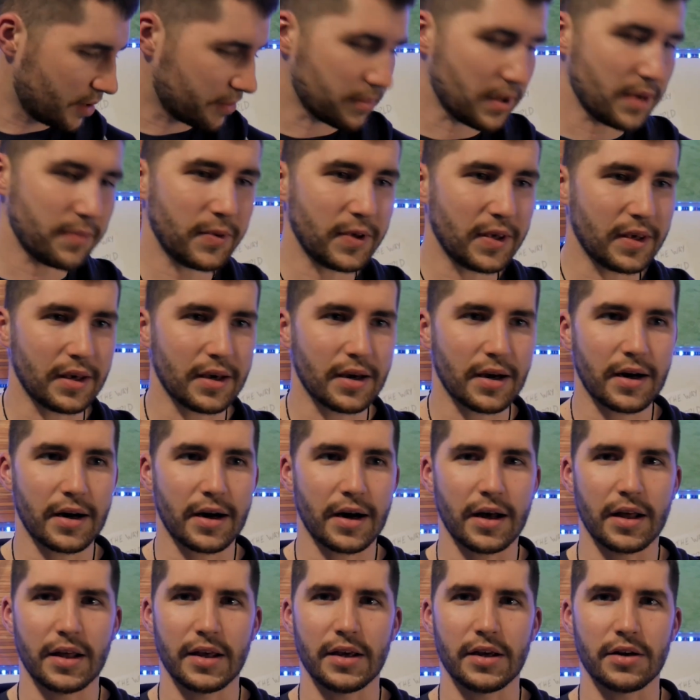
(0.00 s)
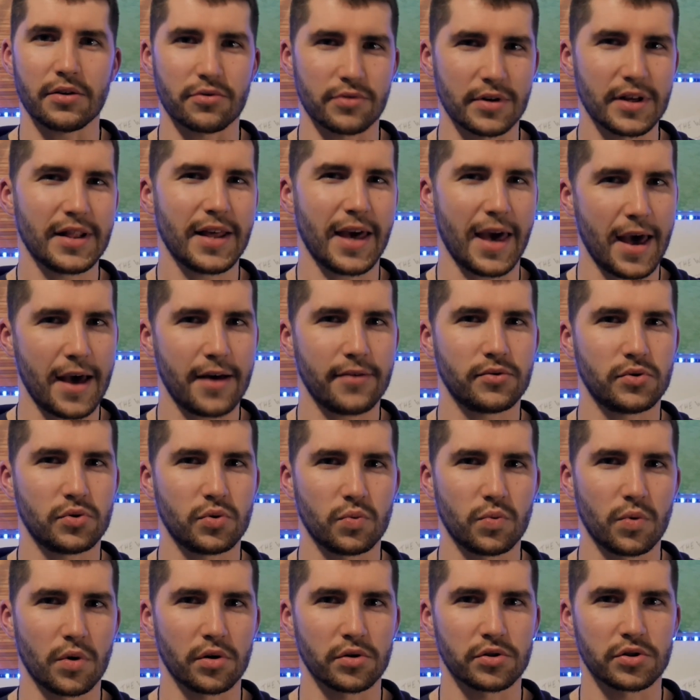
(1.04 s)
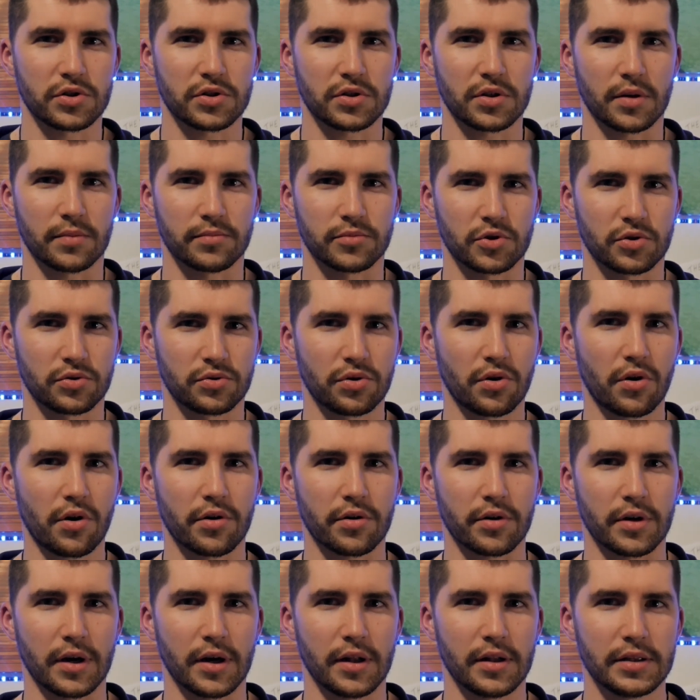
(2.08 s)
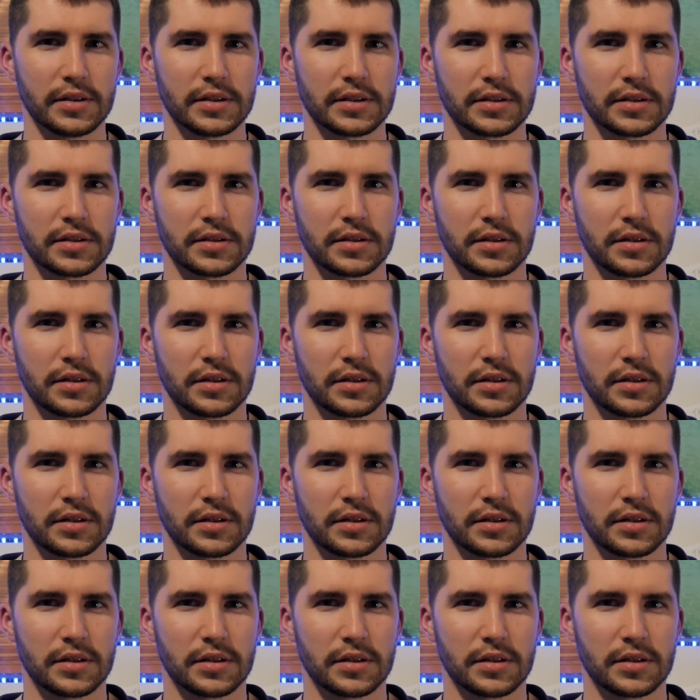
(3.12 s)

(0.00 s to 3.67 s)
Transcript: Maybe I really have to watch some tutorials.